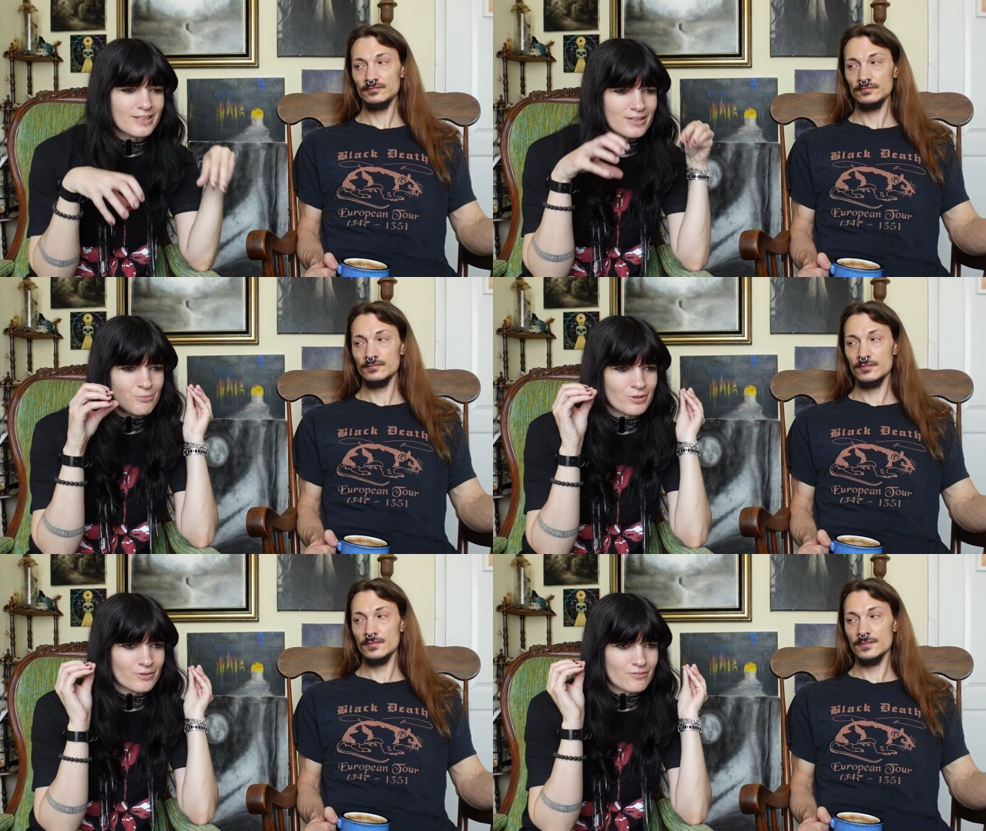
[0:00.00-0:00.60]
Speaker 1: in the
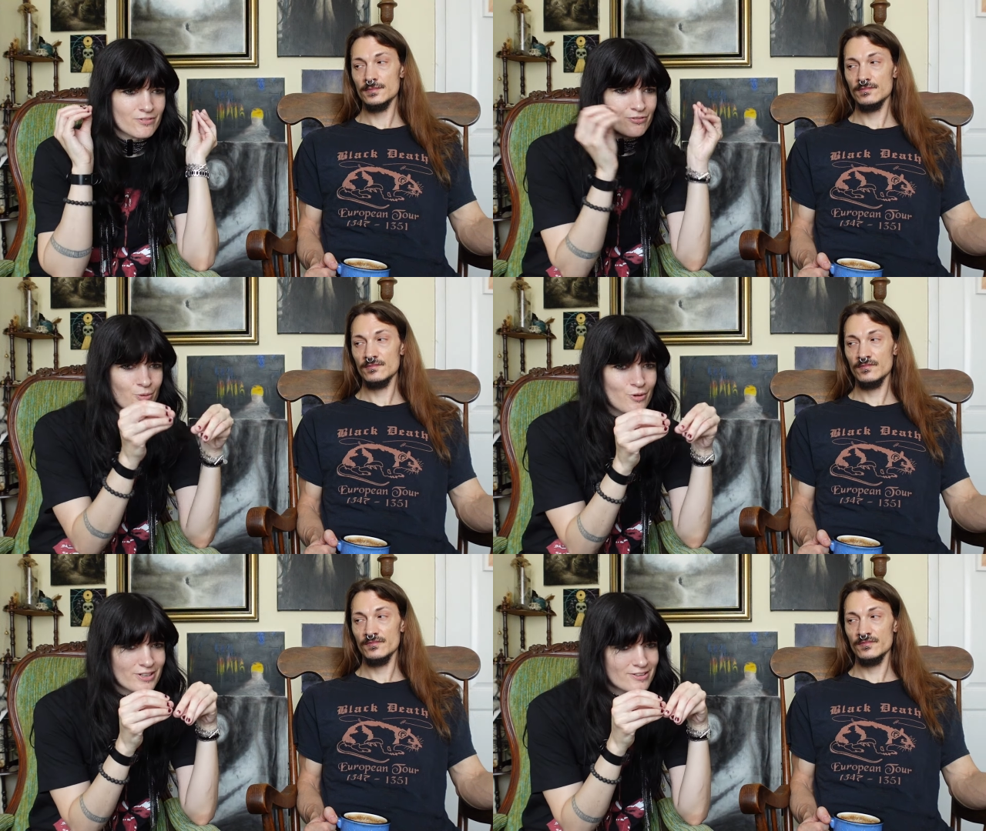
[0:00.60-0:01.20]
middle of the
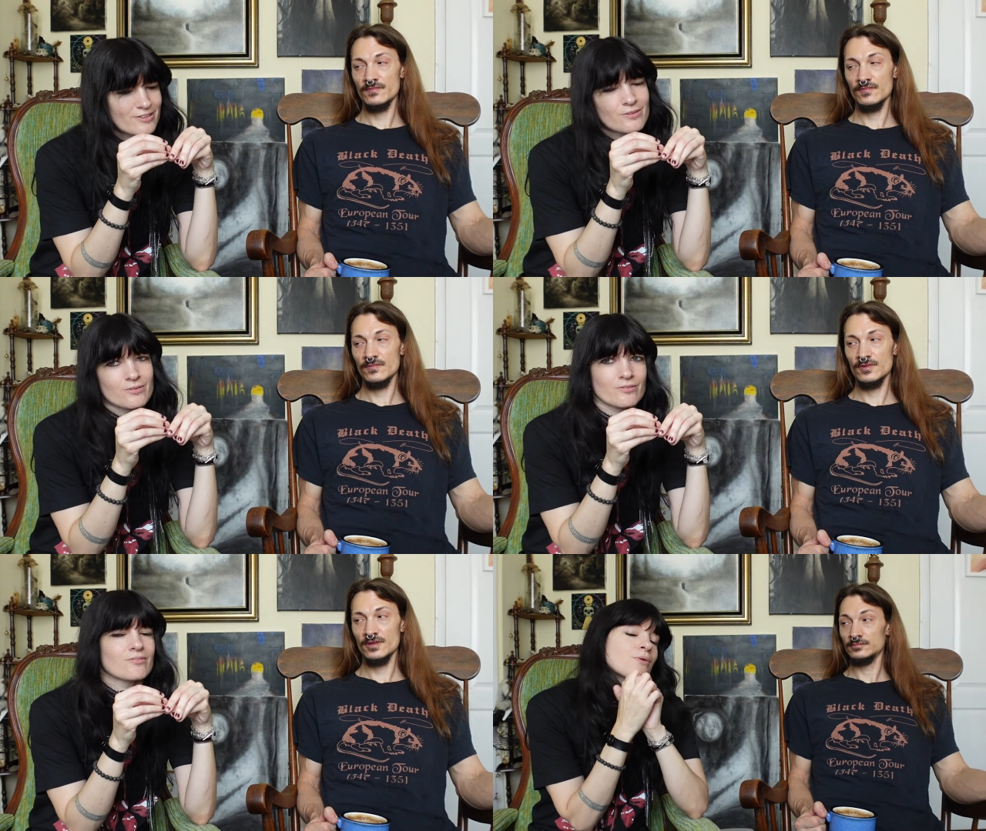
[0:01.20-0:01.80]
forest.
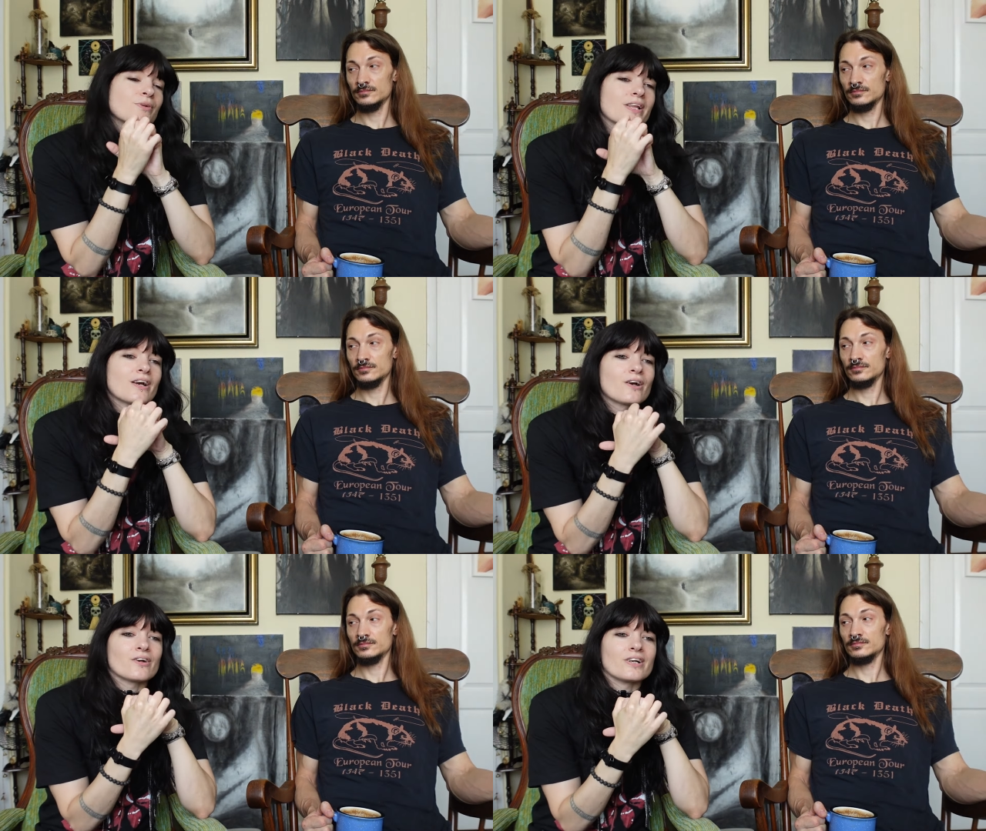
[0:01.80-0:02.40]
We were
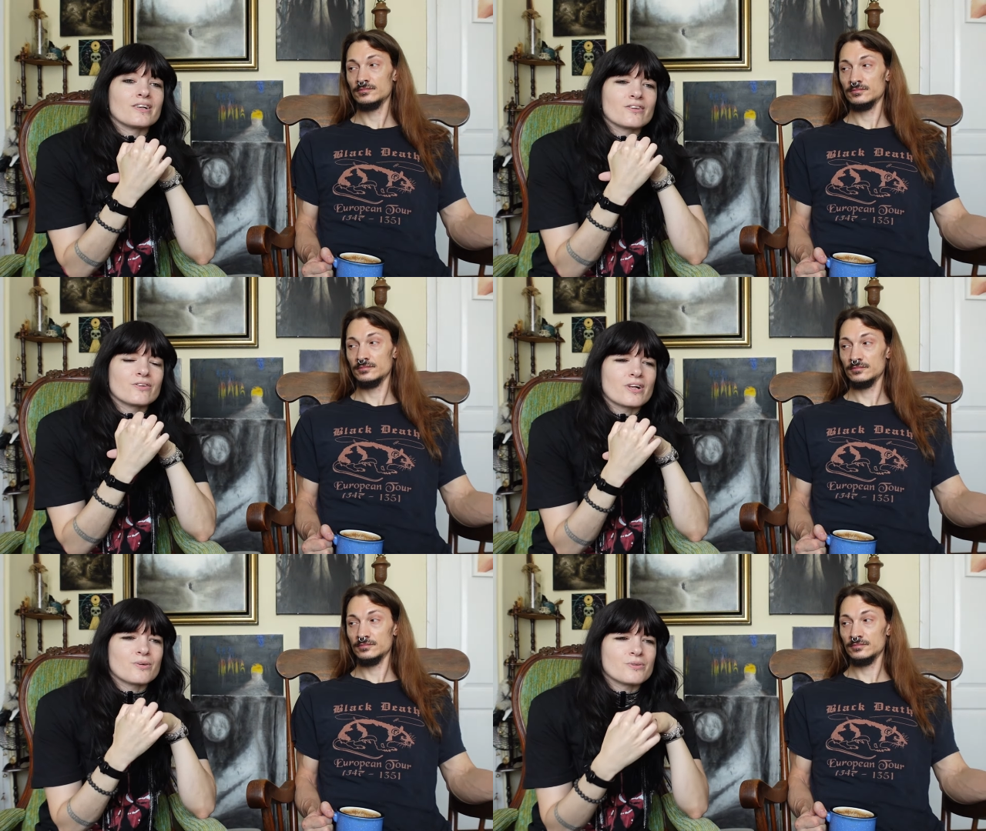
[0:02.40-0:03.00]
there
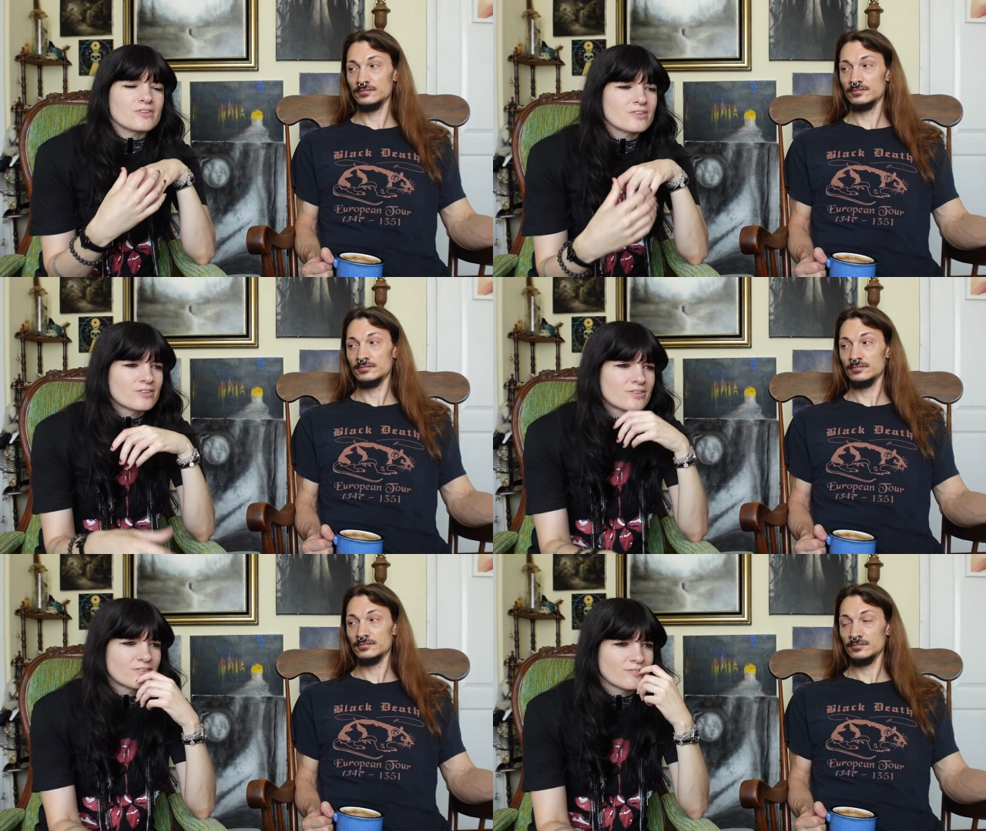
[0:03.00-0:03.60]
until I was
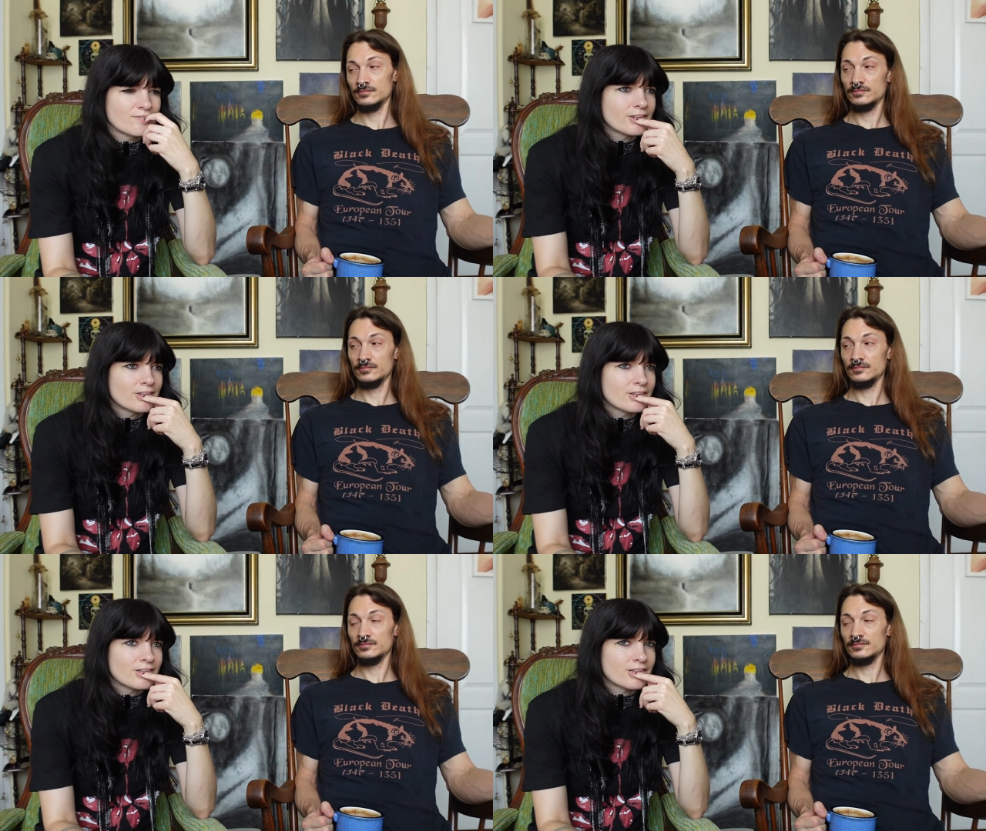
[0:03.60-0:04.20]

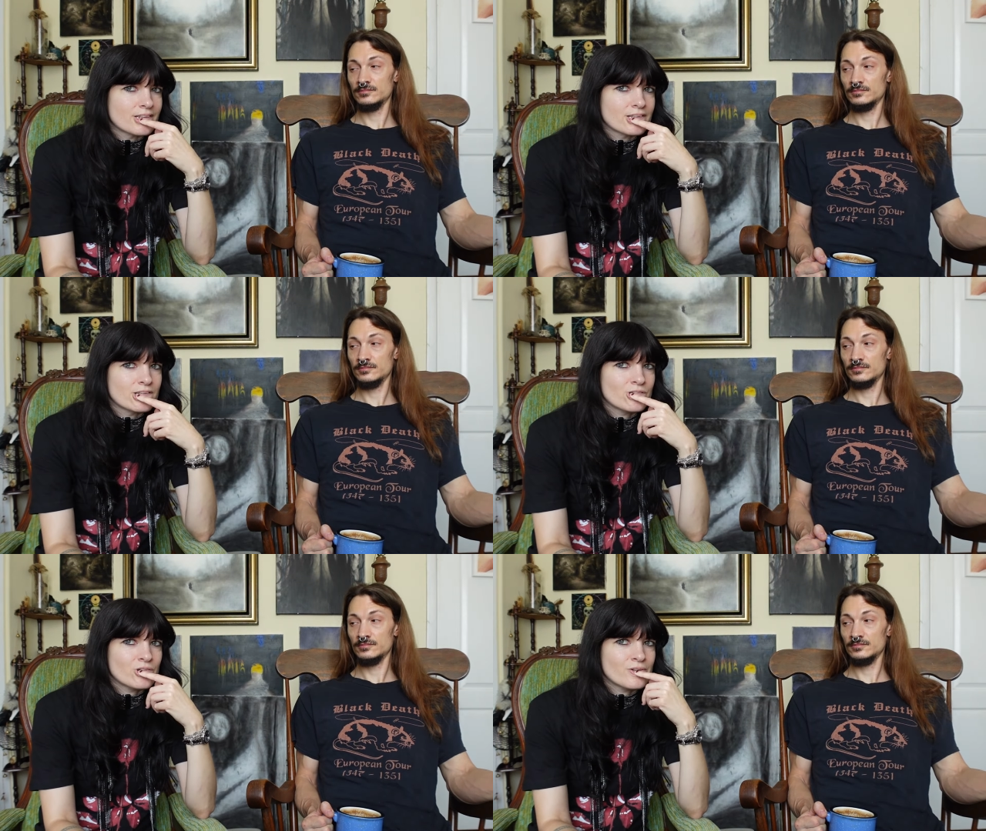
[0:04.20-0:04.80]

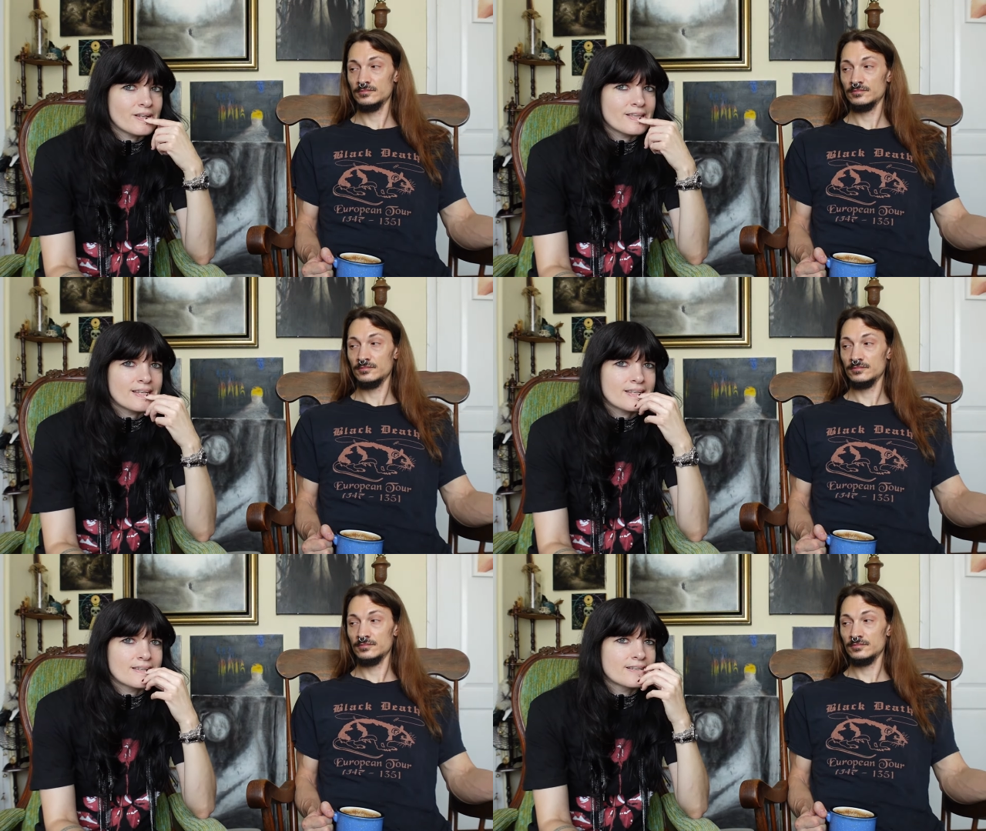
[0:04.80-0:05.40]
six years old, I
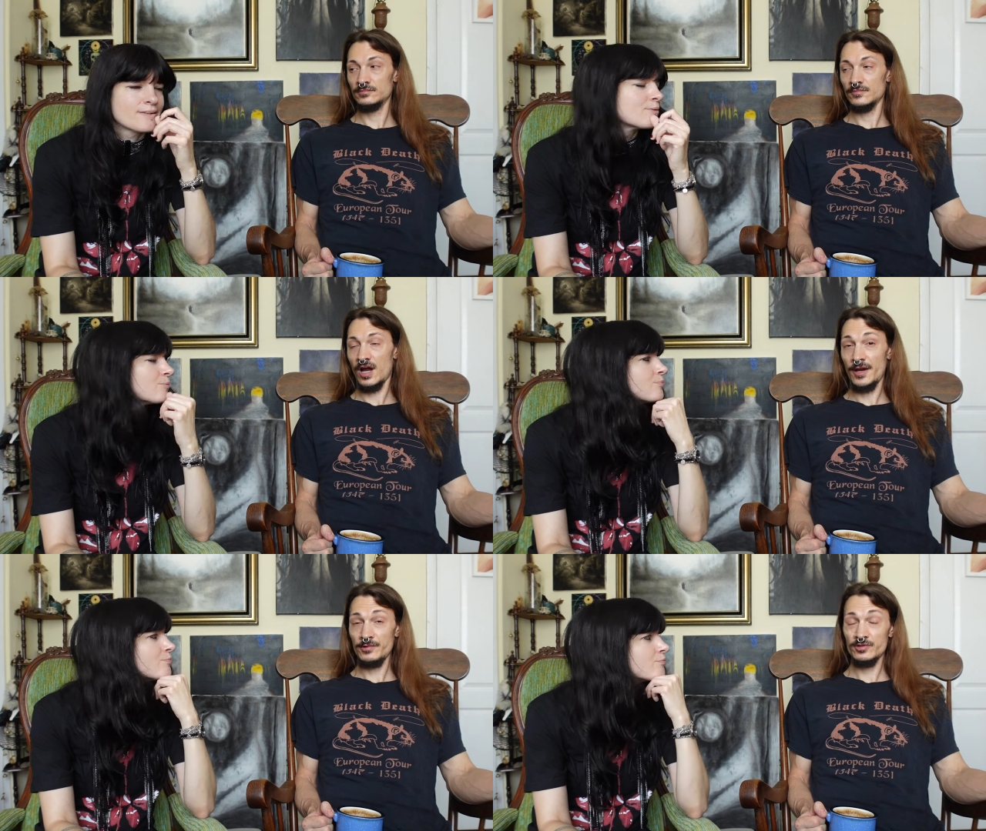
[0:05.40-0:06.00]
think.
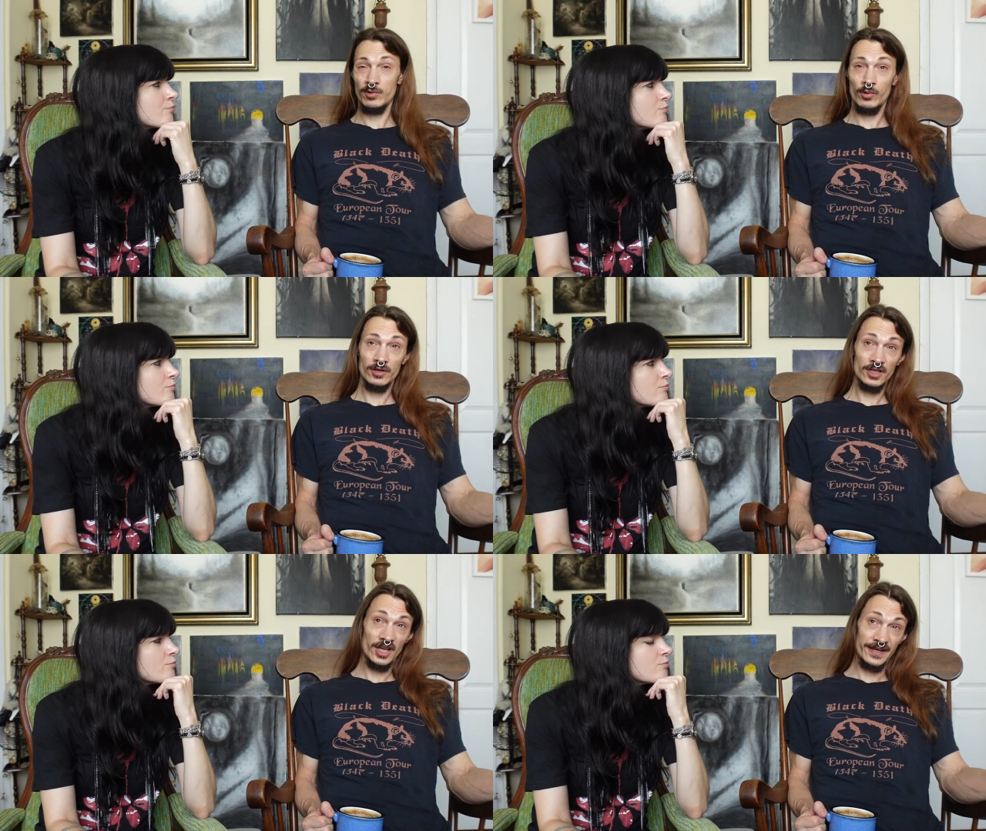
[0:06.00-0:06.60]
Speaker 2: I was
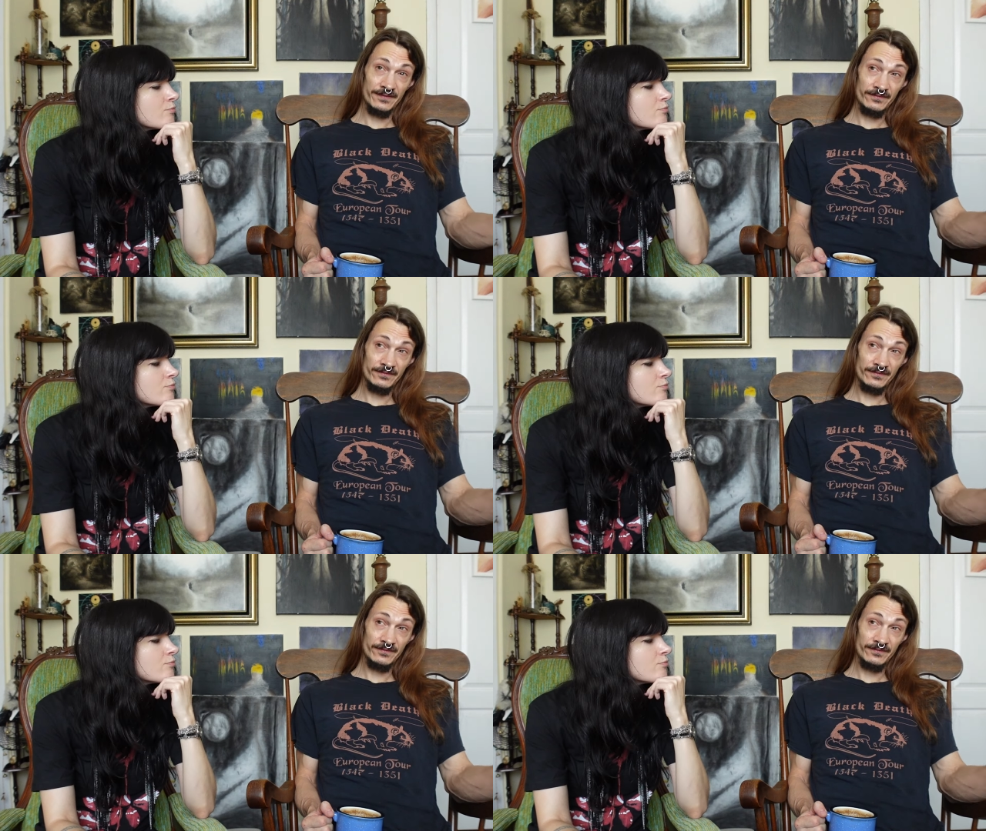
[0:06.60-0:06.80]
born like